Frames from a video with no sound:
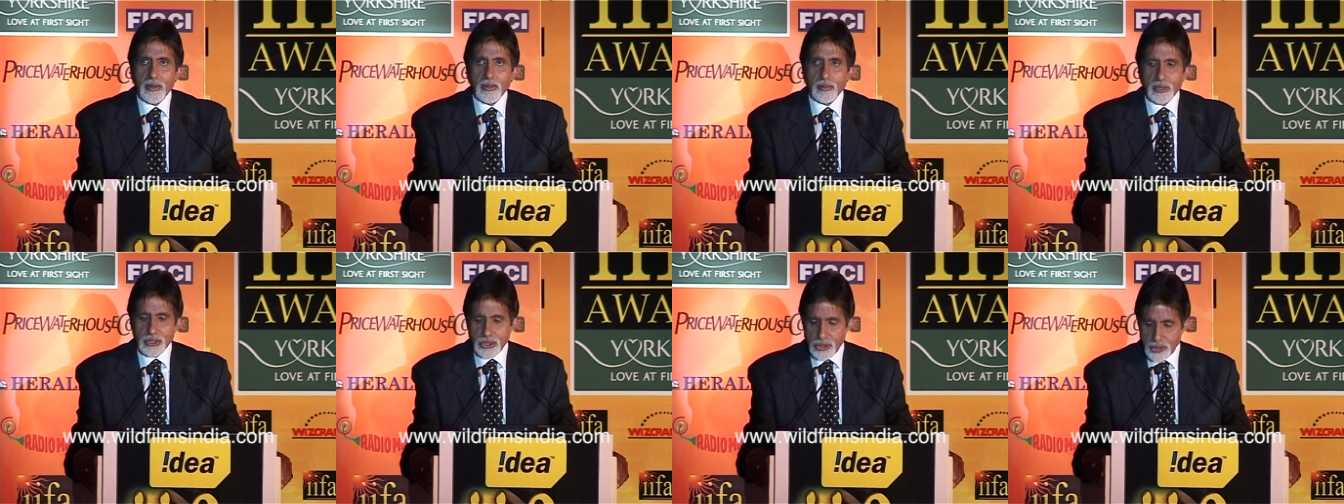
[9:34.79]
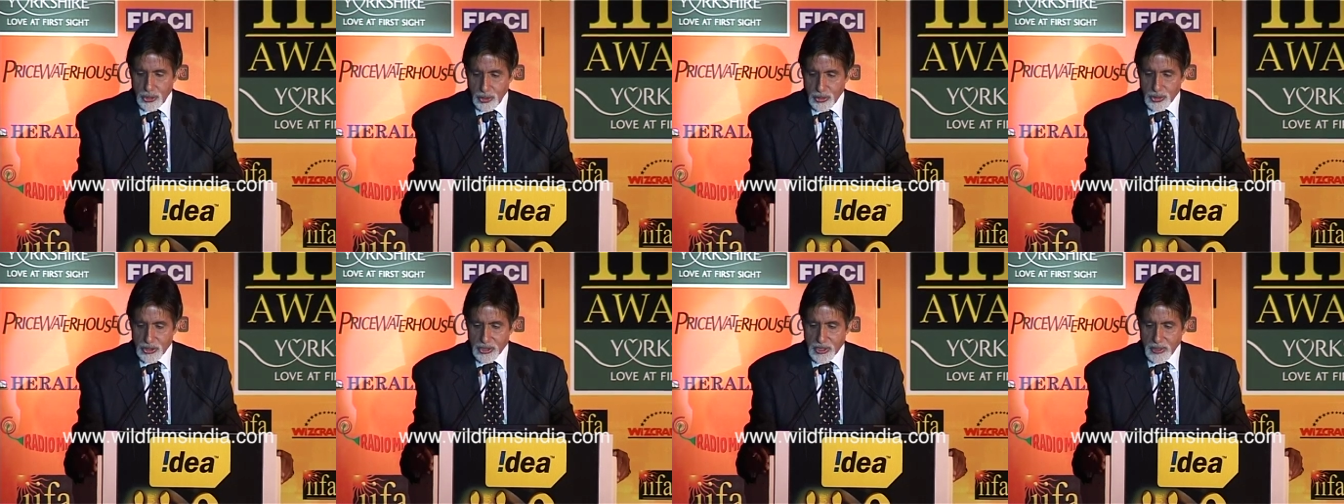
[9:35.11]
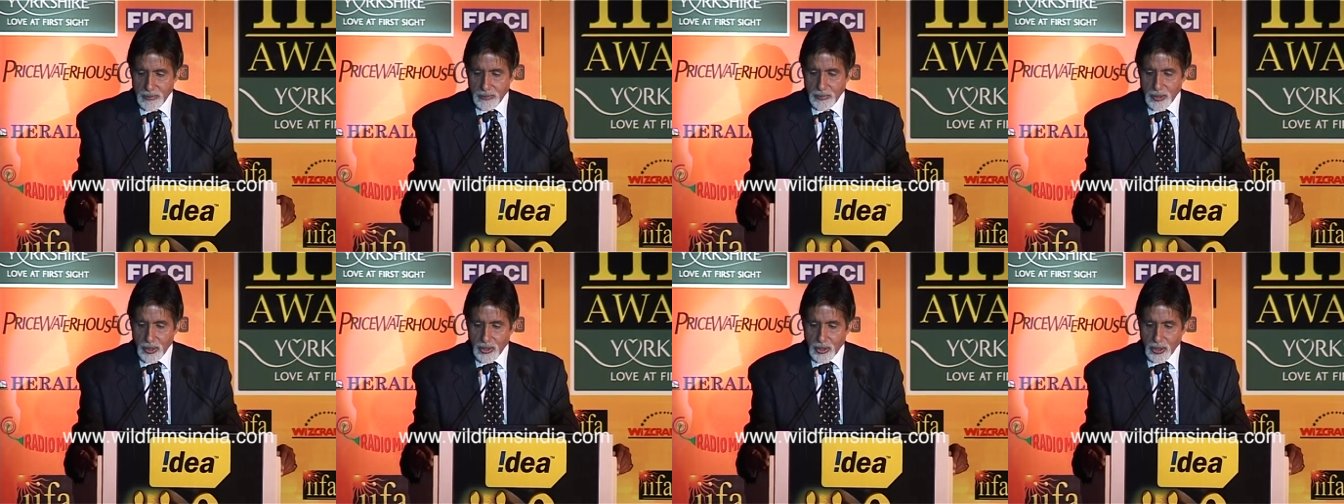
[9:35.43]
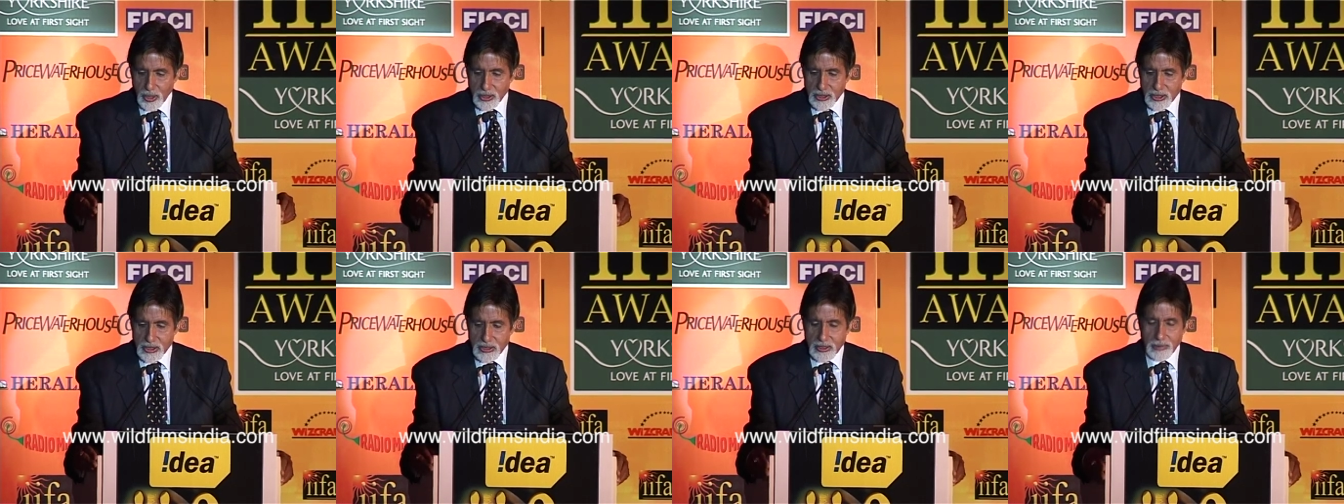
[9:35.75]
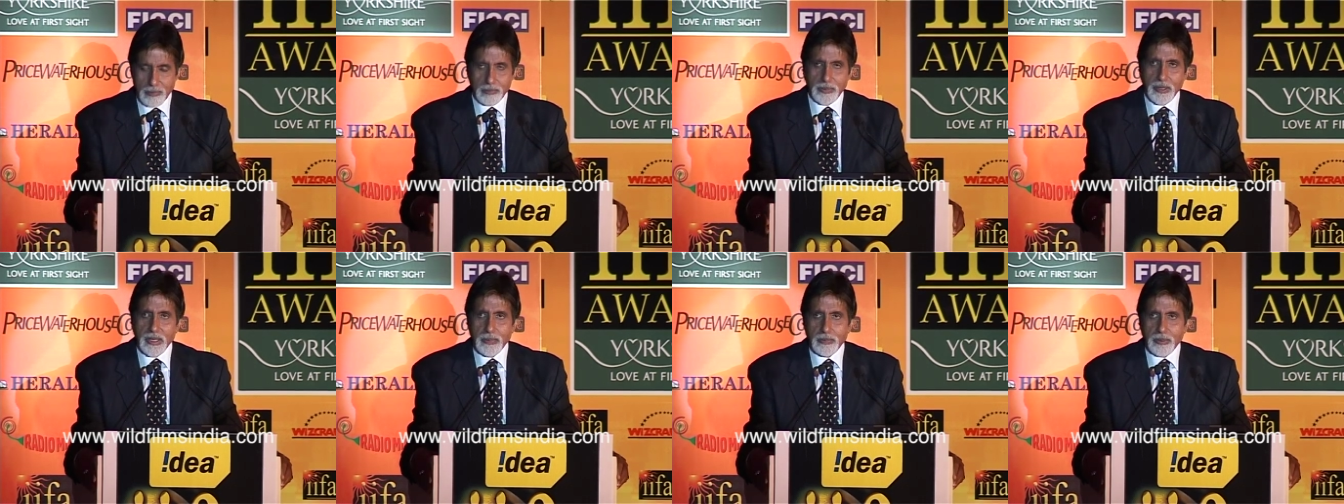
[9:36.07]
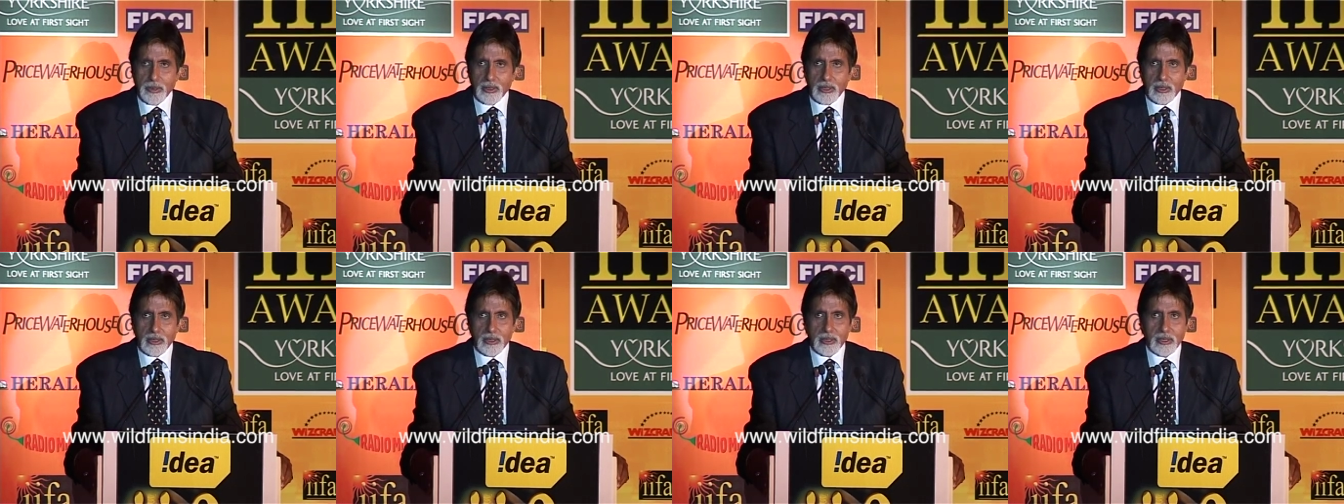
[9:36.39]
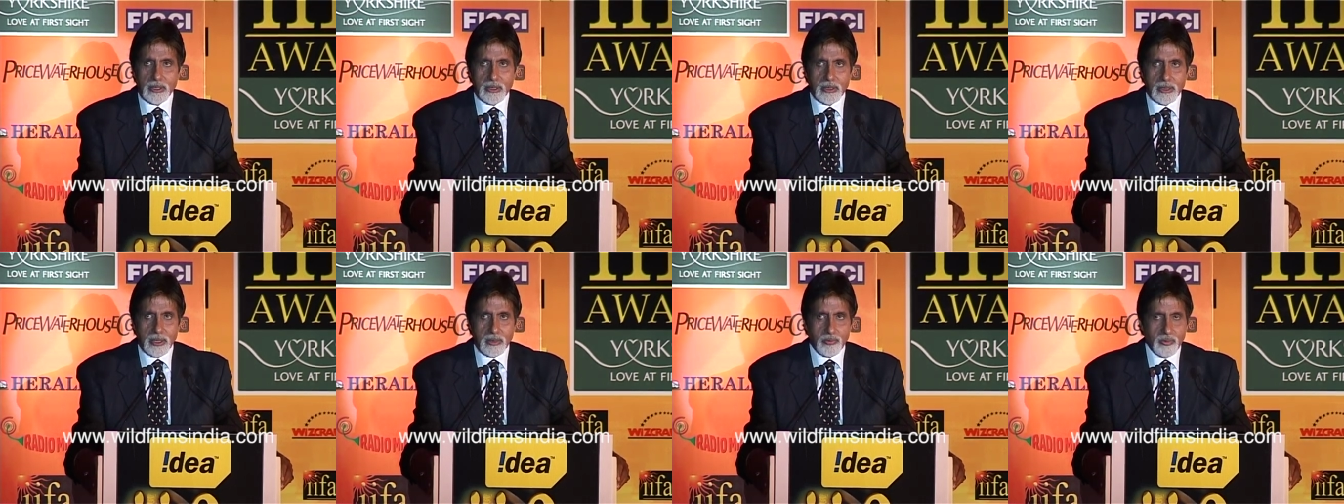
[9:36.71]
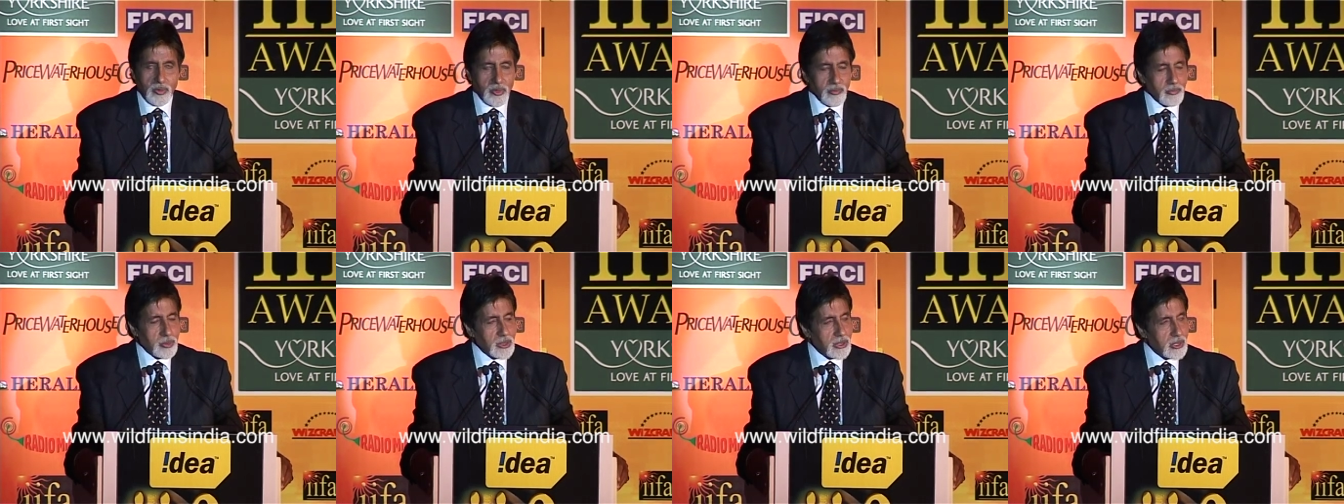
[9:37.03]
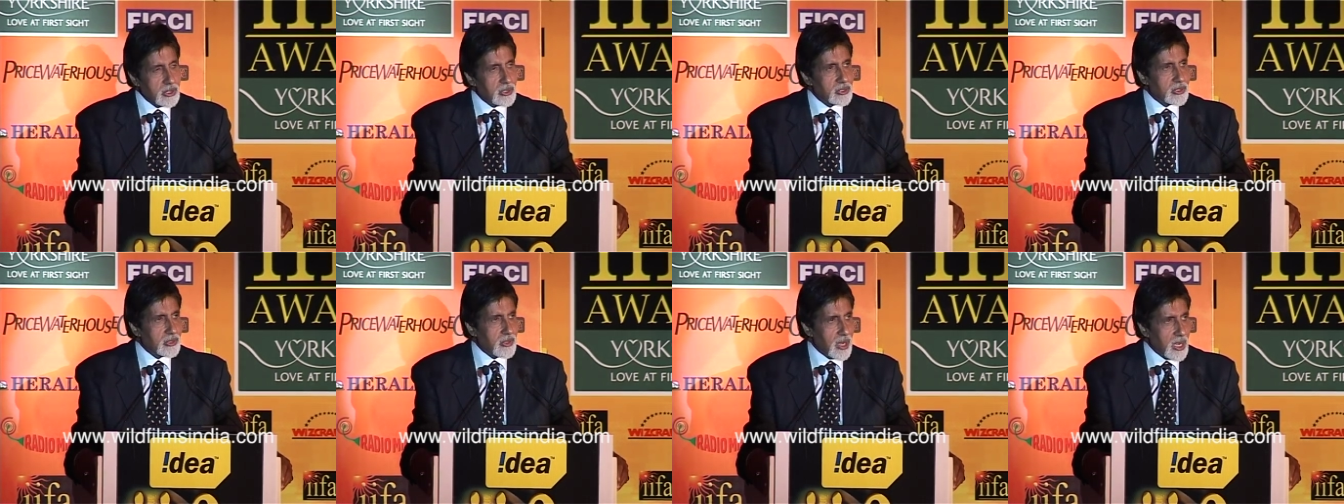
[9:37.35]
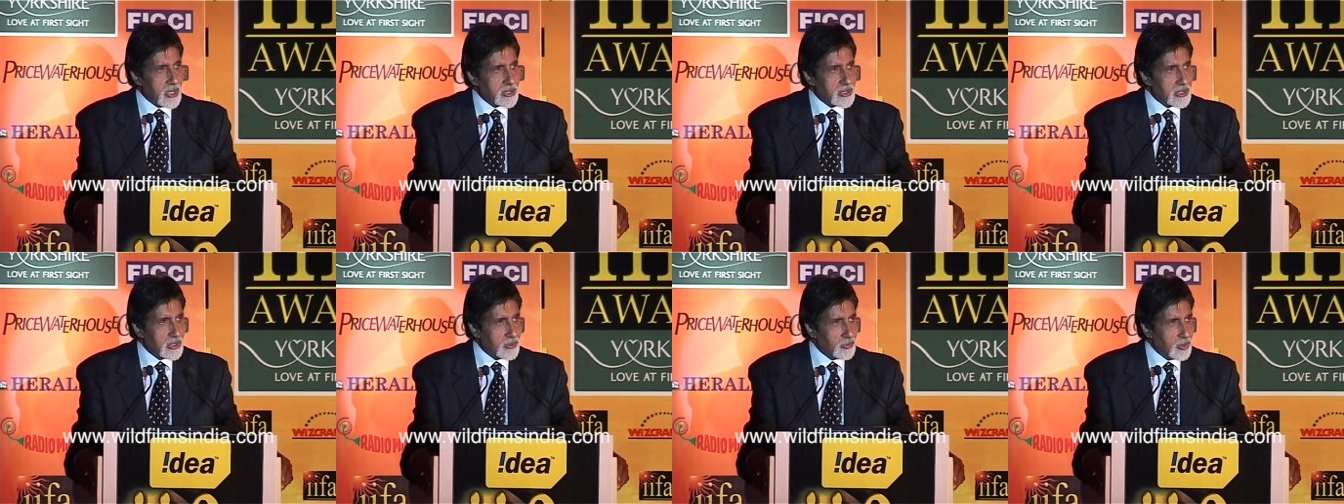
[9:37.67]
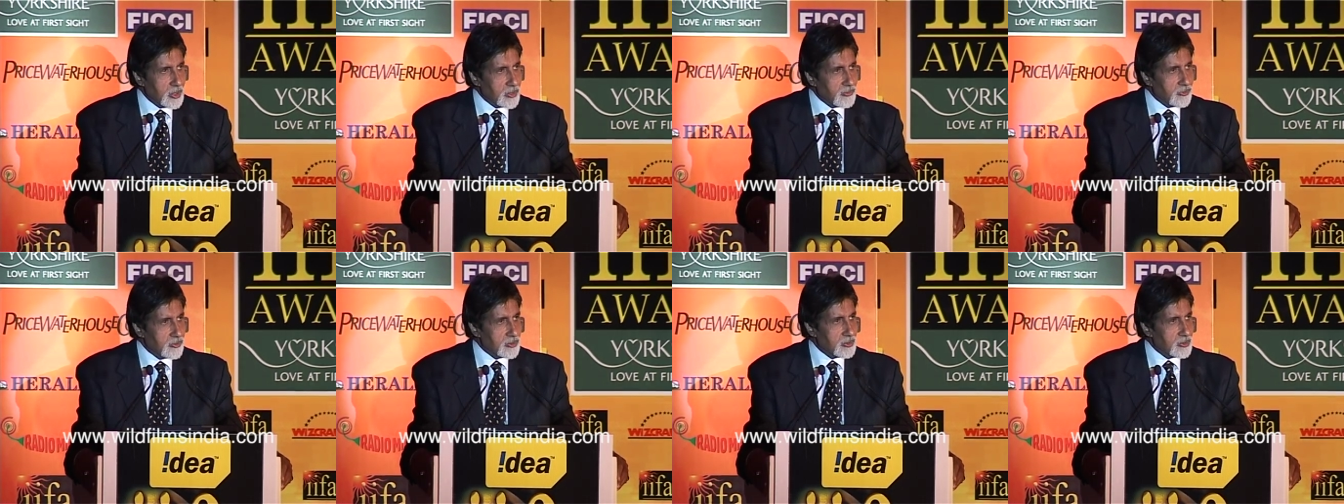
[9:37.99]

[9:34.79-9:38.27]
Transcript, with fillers: We chose them because the people that we've been interacting with